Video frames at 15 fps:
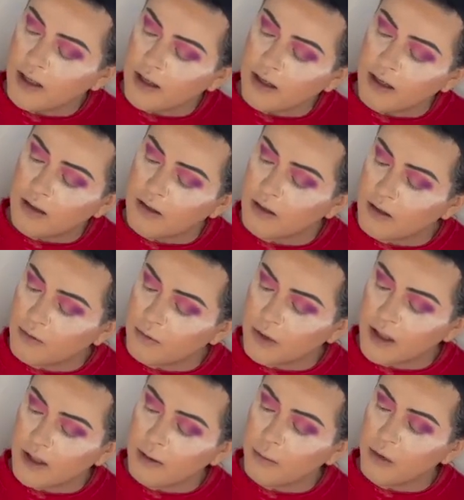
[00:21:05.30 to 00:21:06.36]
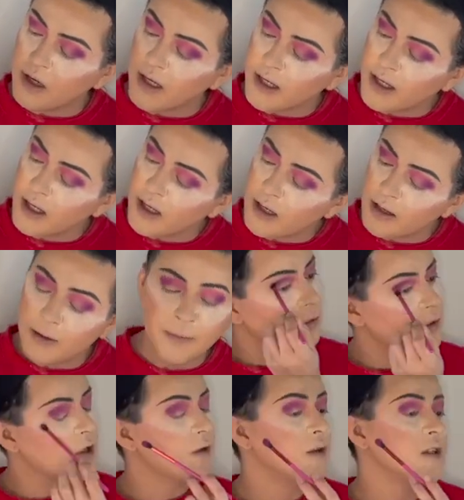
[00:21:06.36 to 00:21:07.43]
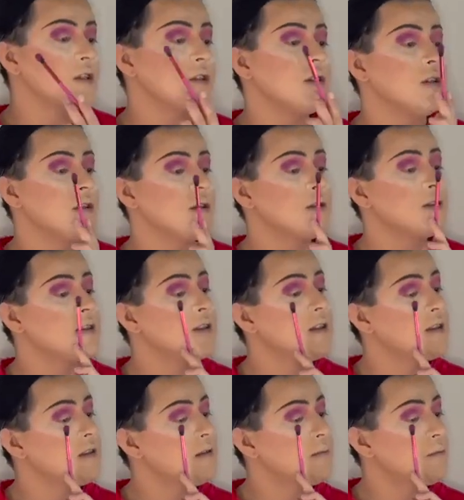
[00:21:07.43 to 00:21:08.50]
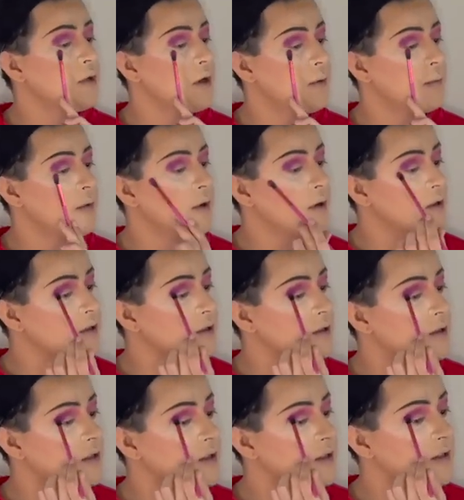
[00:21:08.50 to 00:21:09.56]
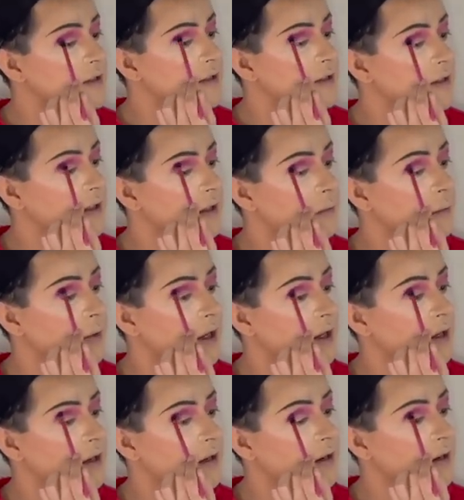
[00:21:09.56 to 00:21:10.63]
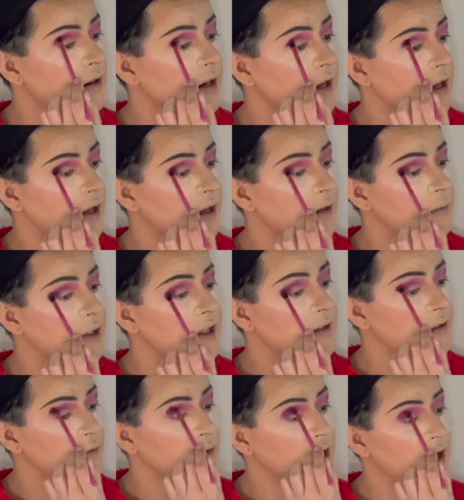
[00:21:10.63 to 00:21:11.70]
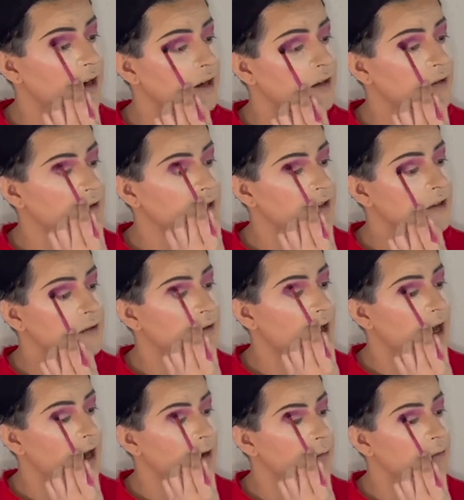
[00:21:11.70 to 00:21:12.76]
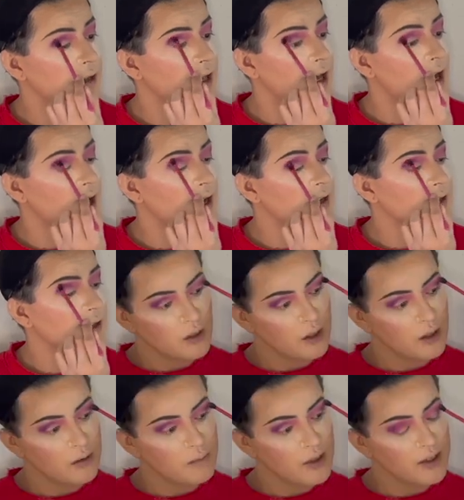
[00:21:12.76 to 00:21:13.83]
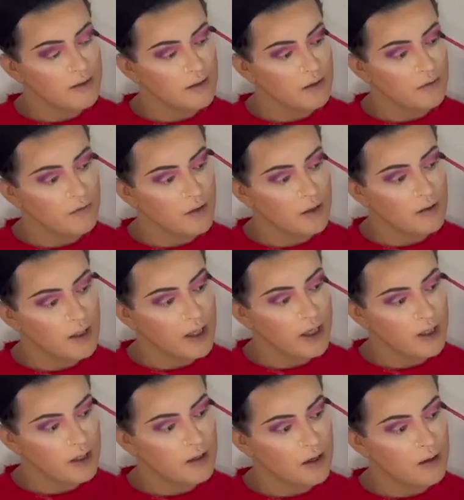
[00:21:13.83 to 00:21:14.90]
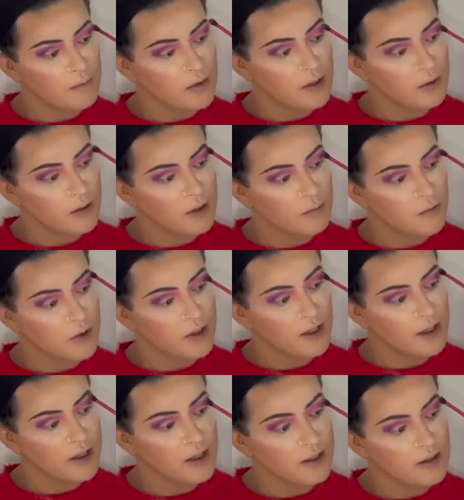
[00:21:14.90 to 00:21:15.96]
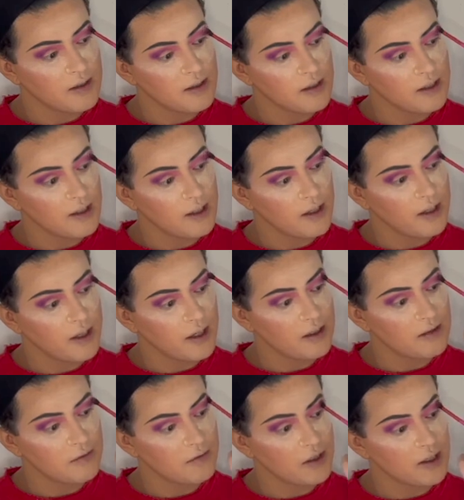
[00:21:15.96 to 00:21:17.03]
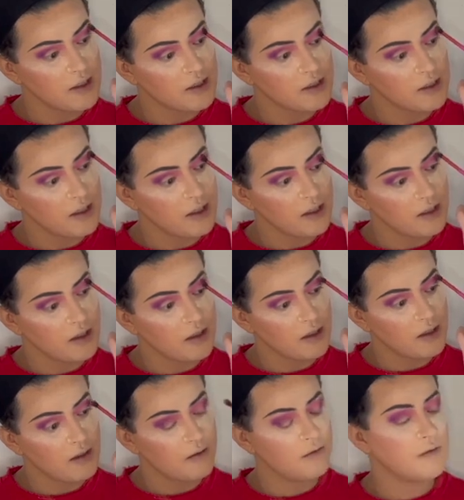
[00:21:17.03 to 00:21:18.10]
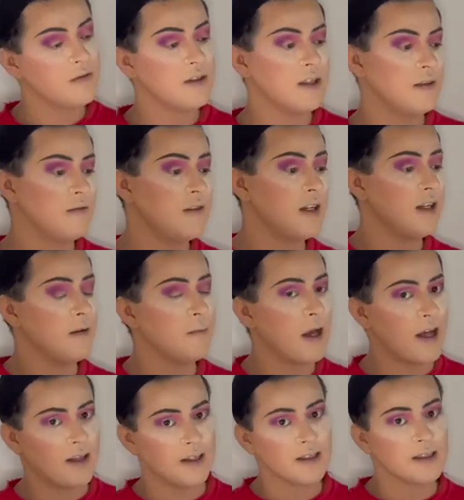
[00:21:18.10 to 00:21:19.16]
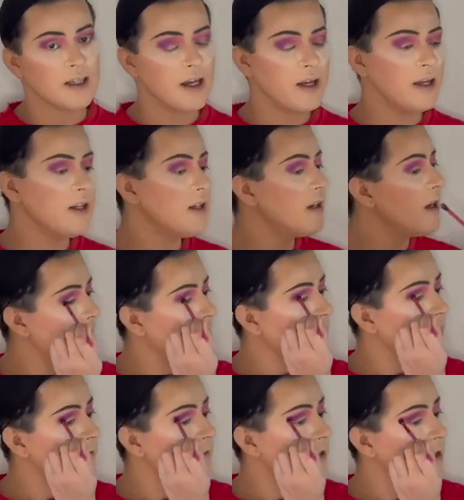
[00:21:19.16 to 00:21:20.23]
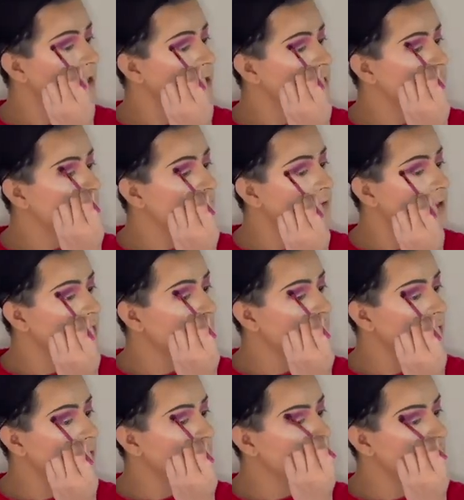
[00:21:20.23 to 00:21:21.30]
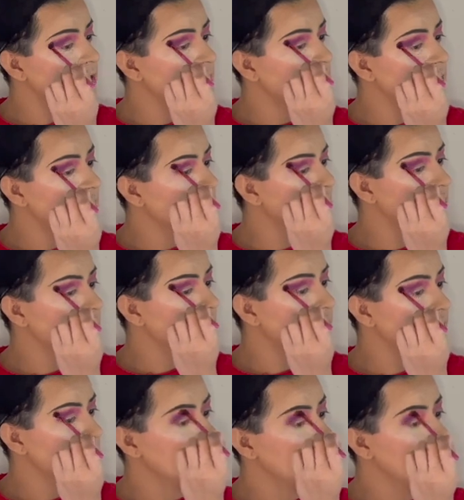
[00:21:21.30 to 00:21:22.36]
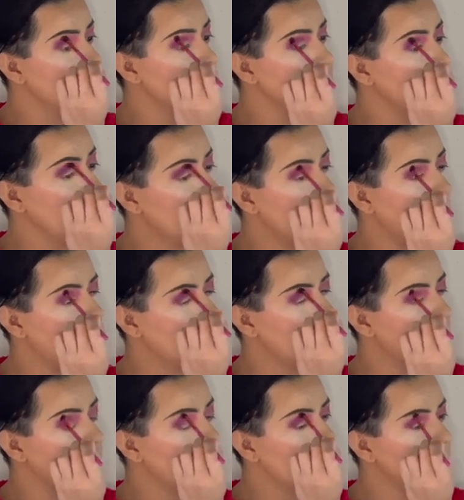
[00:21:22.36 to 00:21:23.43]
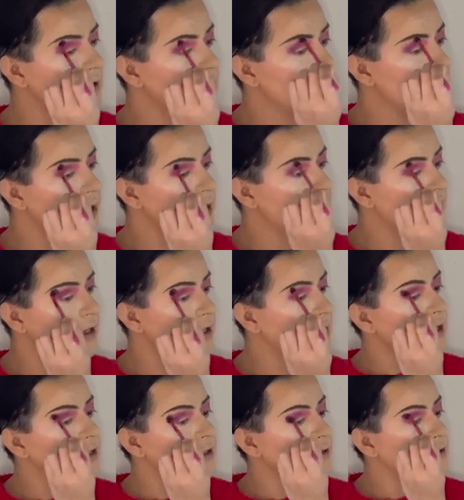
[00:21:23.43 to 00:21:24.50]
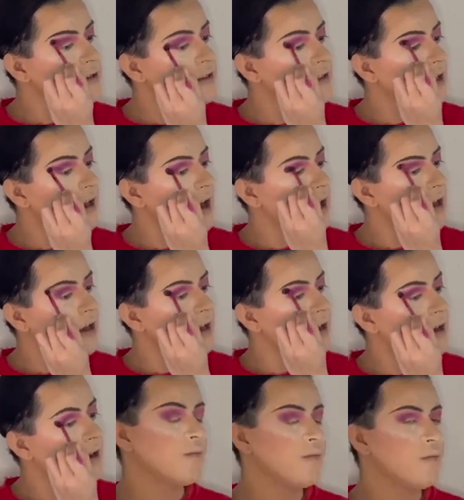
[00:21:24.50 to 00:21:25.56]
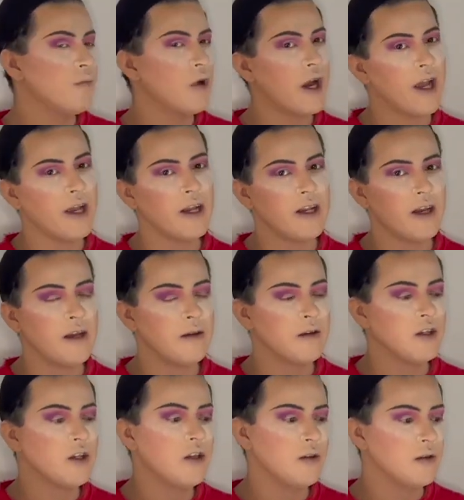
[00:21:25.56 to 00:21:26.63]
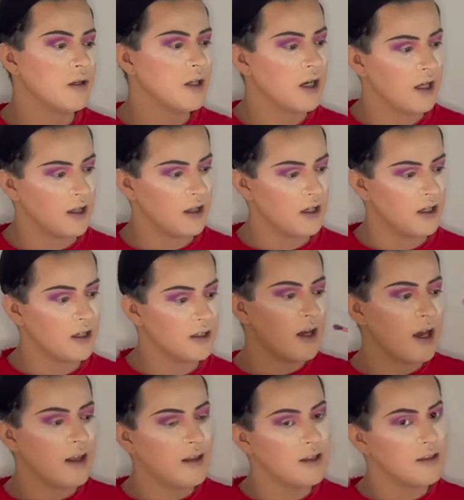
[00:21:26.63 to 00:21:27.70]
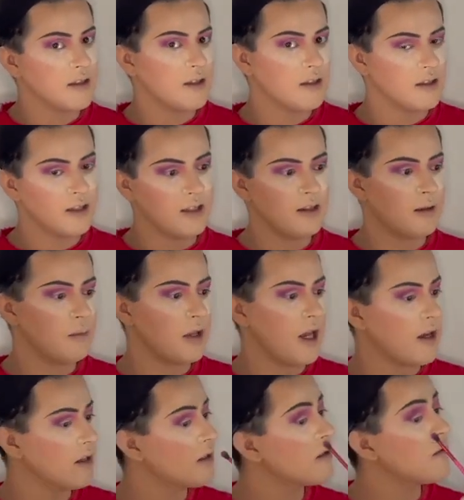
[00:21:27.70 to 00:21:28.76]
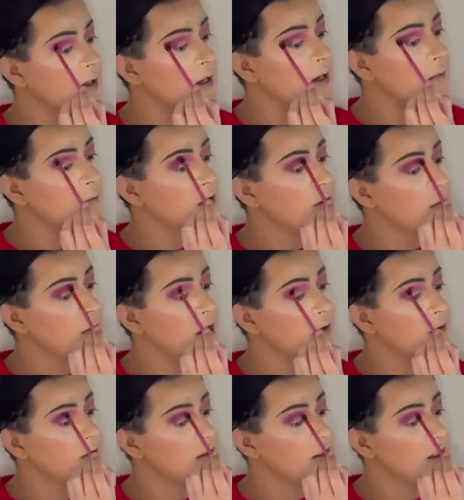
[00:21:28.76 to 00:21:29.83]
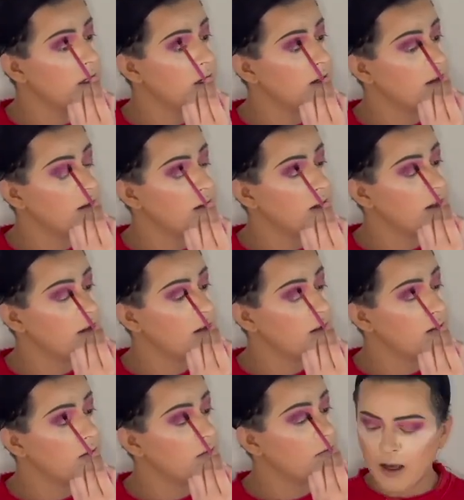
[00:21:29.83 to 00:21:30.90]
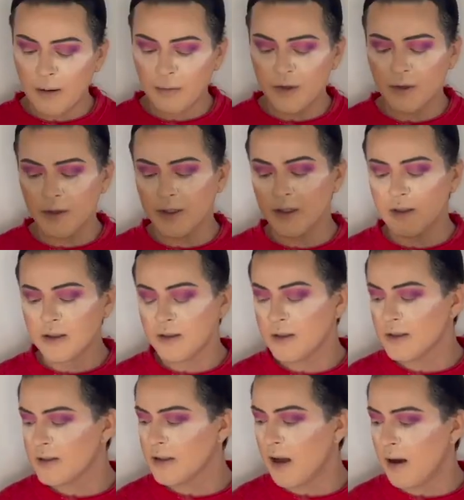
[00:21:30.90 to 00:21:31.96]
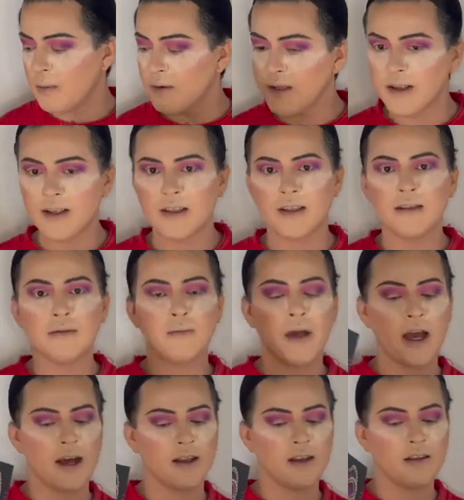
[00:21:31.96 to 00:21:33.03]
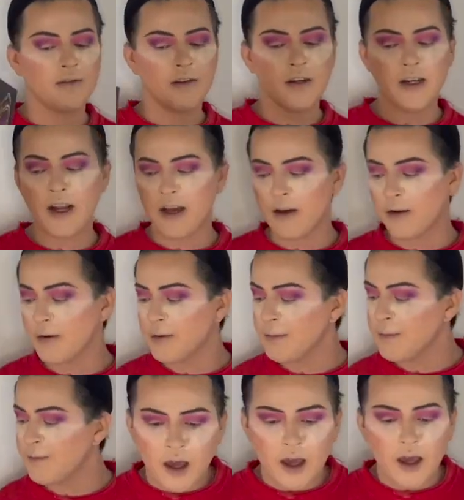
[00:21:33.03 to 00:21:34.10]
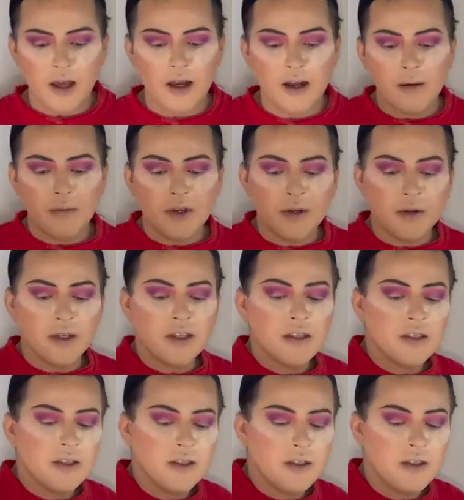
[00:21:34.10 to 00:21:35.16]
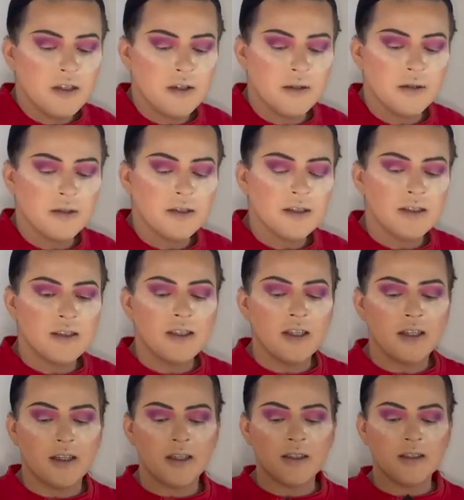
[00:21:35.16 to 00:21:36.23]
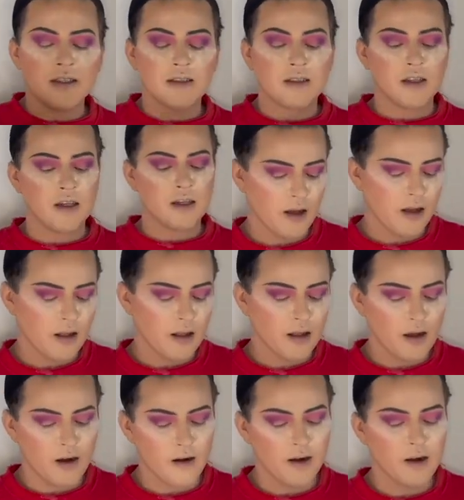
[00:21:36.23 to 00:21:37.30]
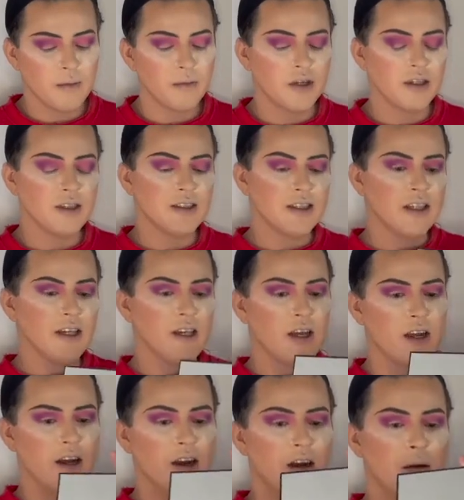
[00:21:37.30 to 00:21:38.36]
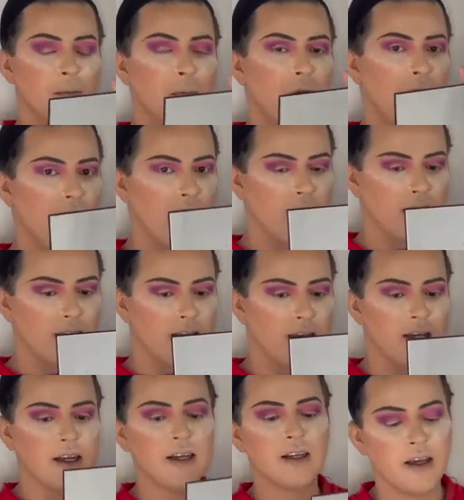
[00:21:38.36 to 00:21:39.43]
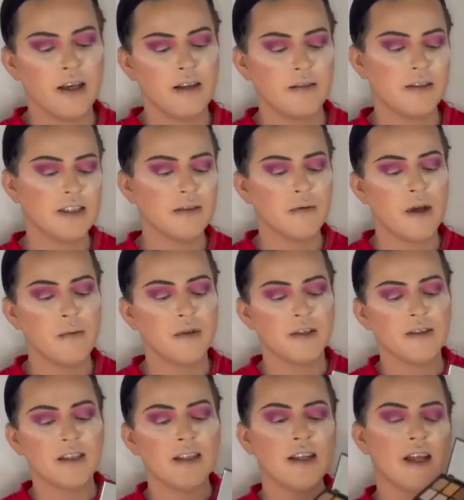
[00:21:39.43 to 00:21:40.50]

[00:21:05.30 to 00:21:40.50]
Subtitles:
and it look really pretty. We're going to use this purple to just deepen our end because we are going to add black. And because I feel like I'm doing more like a teenage version of Tiffany Valentine. And I feel like Tiffany would still be gothic, but use like bright and cute colors, at least underneath the black. And I'm doing my own take on it. I'm going to stop with this palette for now. And I'm going to use this Laura Mercier palette. And the reason why I'm using